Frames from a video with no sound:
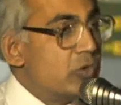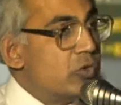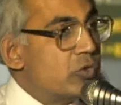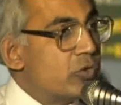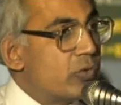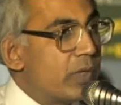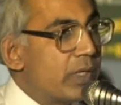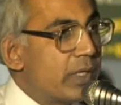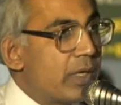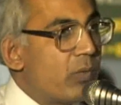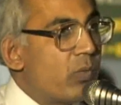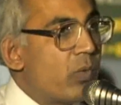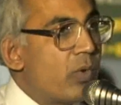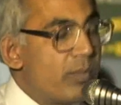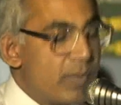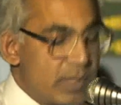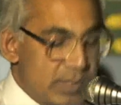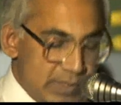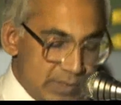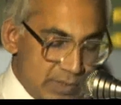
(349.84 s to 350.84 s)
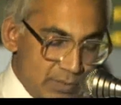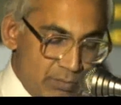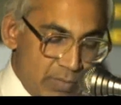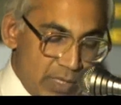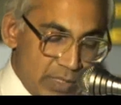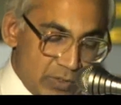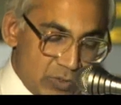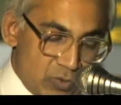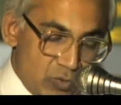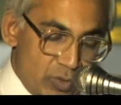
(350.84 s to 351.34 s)
during a woman's
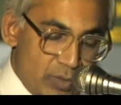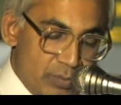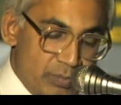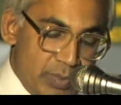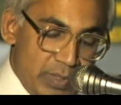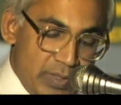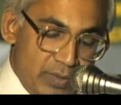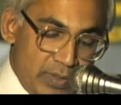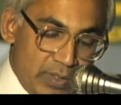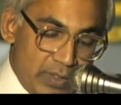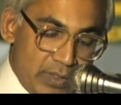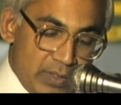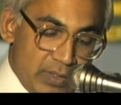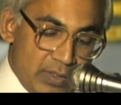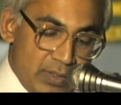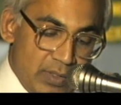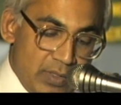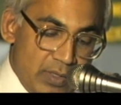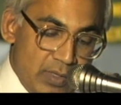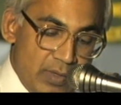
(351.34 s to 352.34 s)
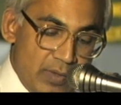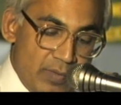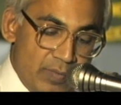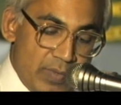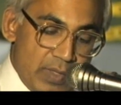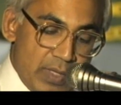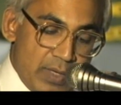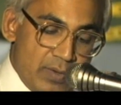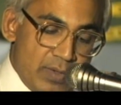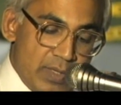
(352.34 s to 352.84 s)
menstrual period,
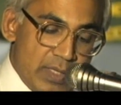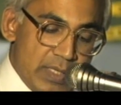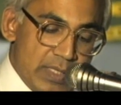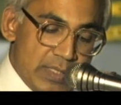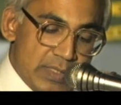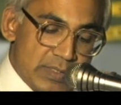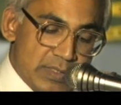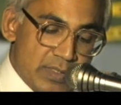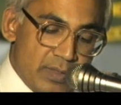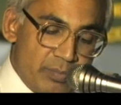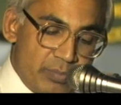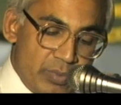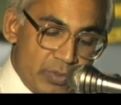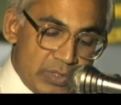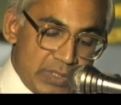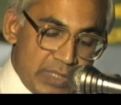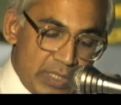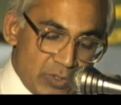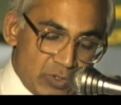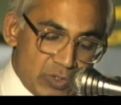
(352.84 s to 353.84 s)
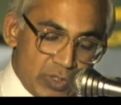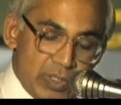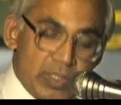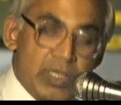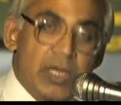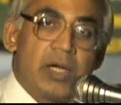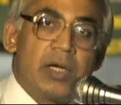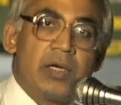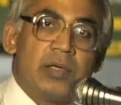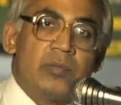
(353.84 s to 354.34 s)
there is potential
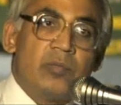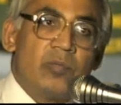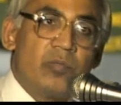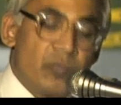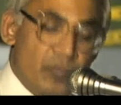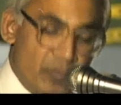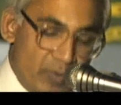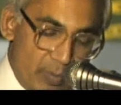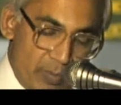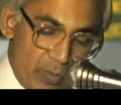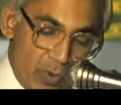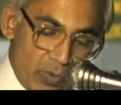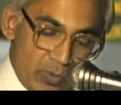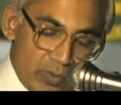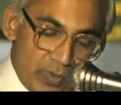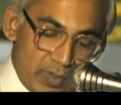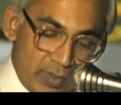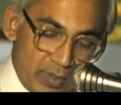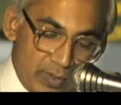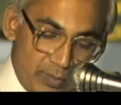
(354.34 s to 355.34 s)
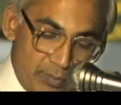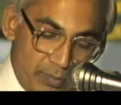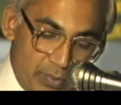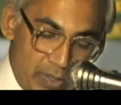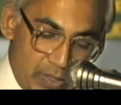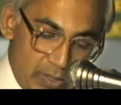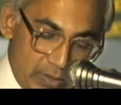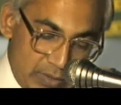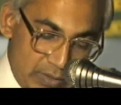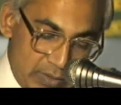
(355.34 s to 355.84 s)
harm for both
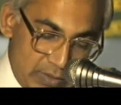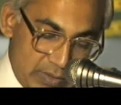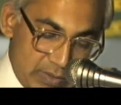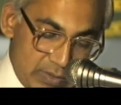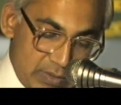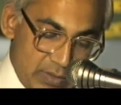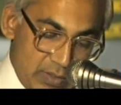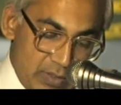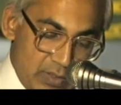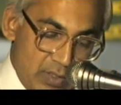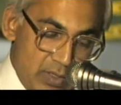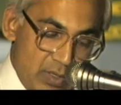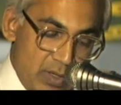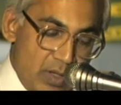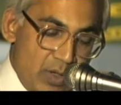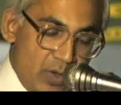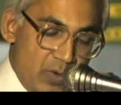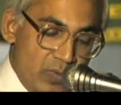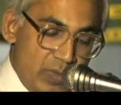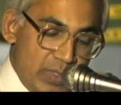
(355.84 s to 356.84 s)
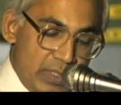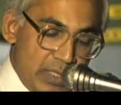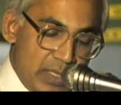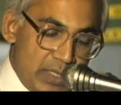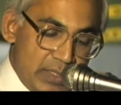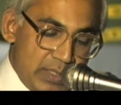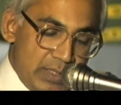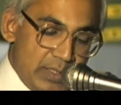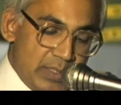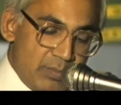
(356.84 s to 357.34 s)
partners.
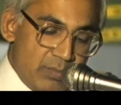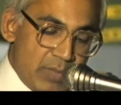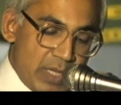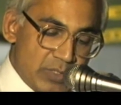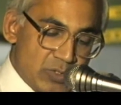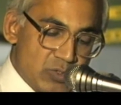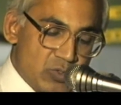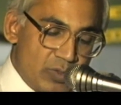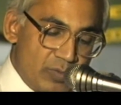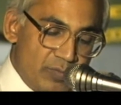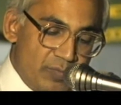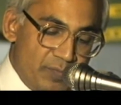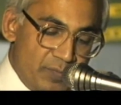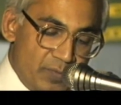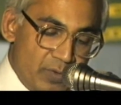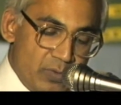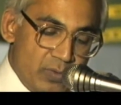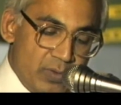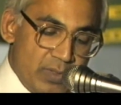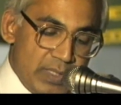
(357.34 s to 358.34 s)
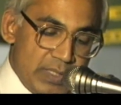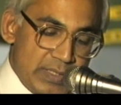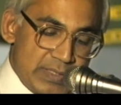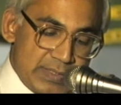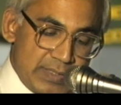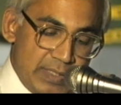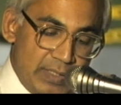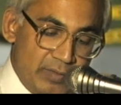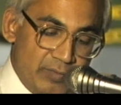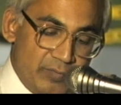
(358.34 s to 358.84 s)
Regarding the menstrual flow
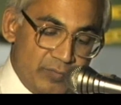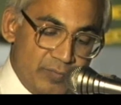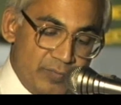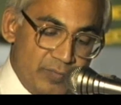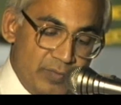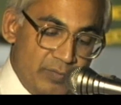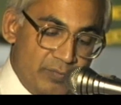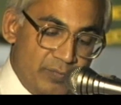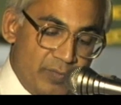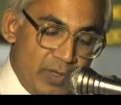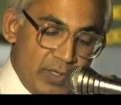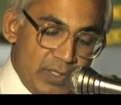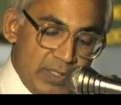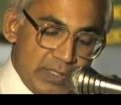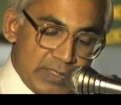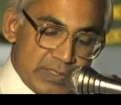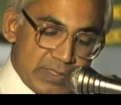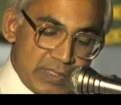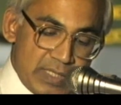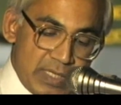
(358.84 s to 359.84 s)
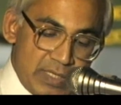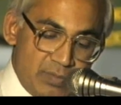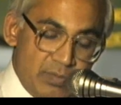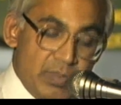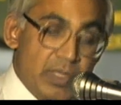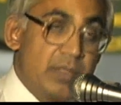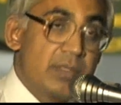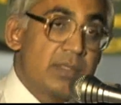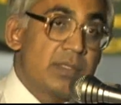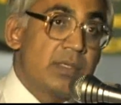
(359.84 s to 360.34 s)
itself, the following
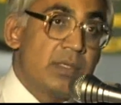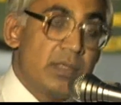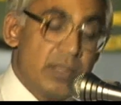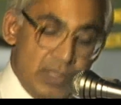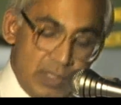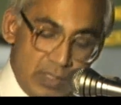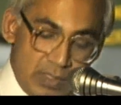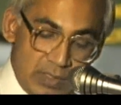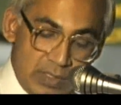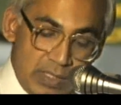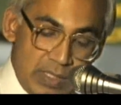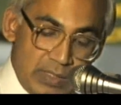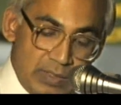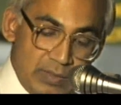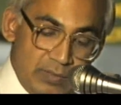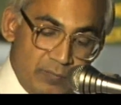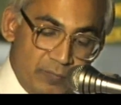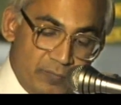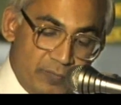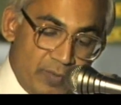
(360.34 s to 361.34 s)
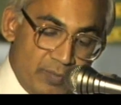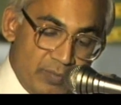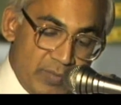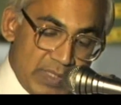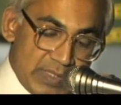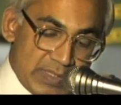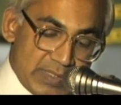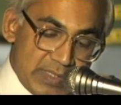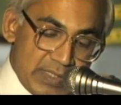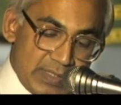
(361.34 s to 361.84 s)
statement, taken from
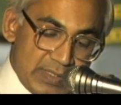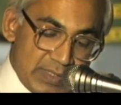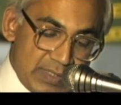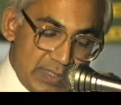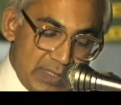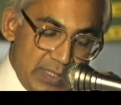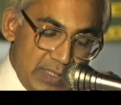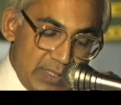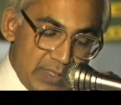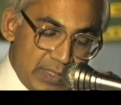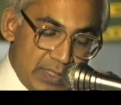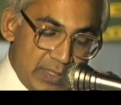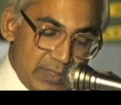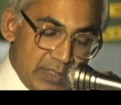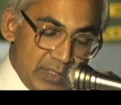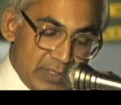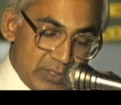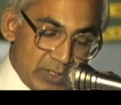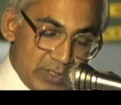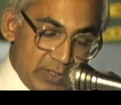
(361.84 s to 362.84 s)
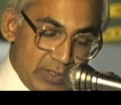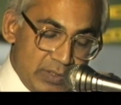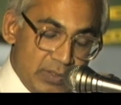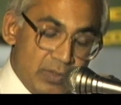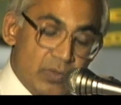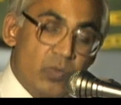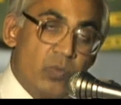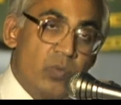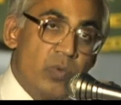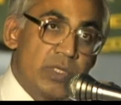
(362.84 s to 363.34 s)
the 16th
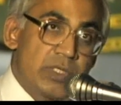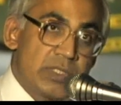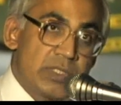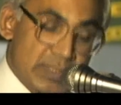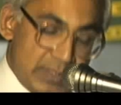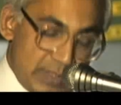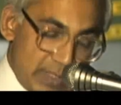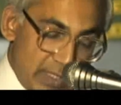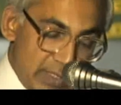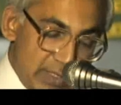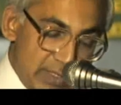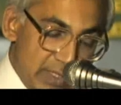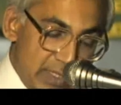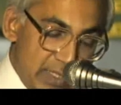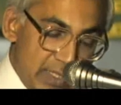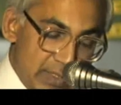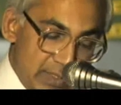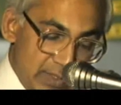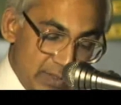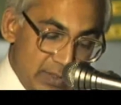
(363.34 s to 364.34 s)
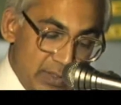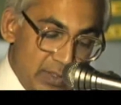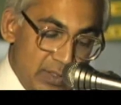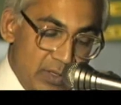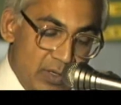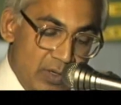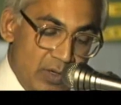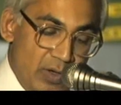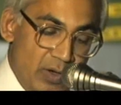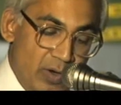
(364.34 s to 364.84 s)
edition, is
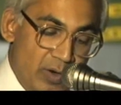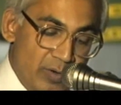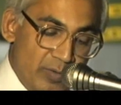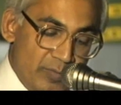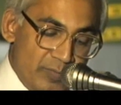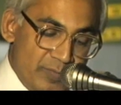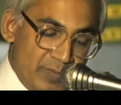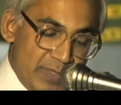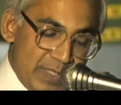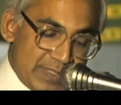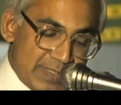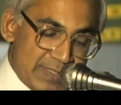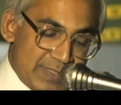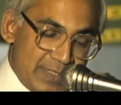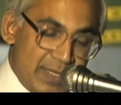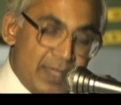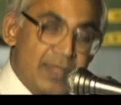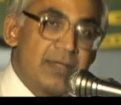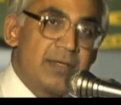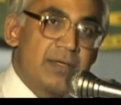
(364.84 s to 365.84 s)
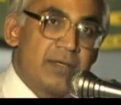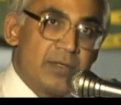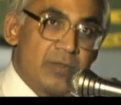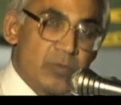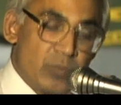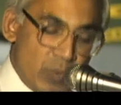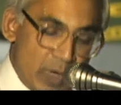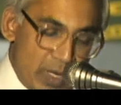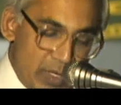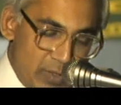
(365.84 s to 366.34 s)
1980, of the
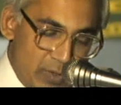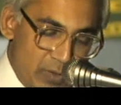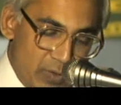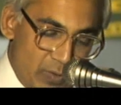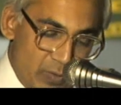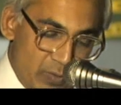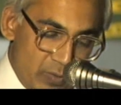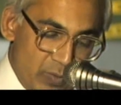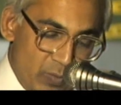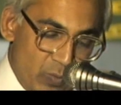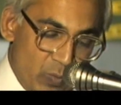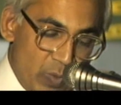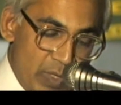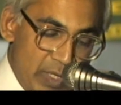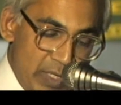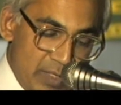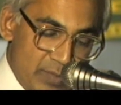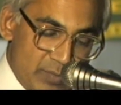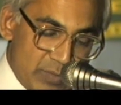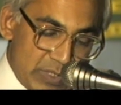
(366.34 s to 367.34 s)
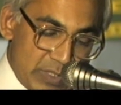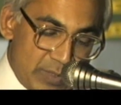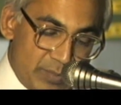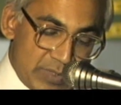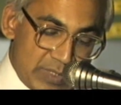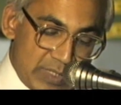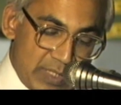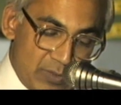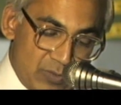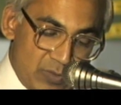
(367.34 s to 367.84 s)
standard well-known Williams
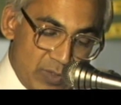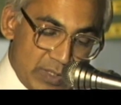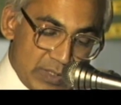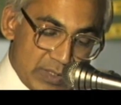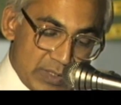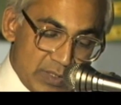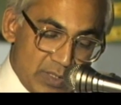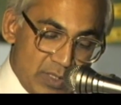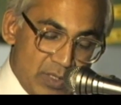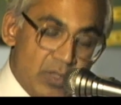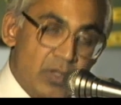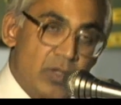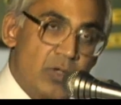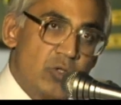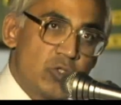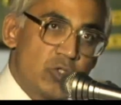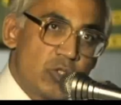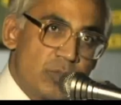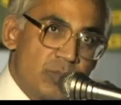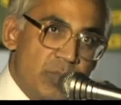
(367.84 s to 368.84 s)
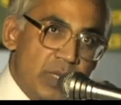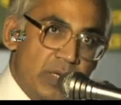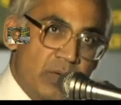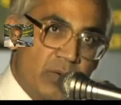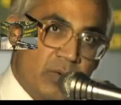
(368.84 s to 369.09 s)
Obstetrics, should be